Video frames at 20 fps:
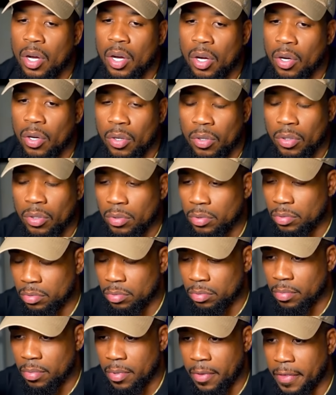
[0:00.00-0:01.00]
all
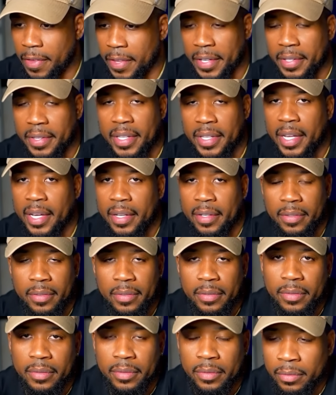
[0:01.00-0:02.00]
think that
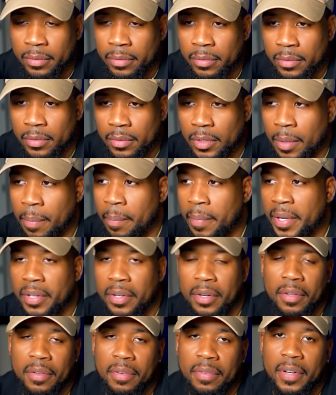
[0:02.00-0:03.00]

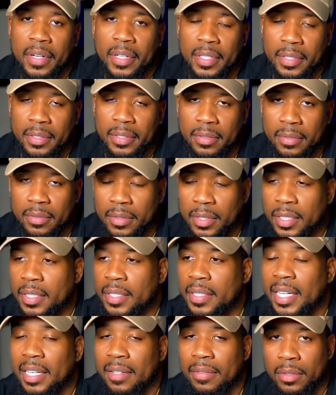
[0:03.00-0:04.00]
men are the fucking
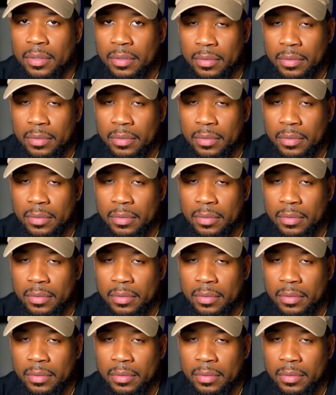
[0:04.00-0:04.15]
devil.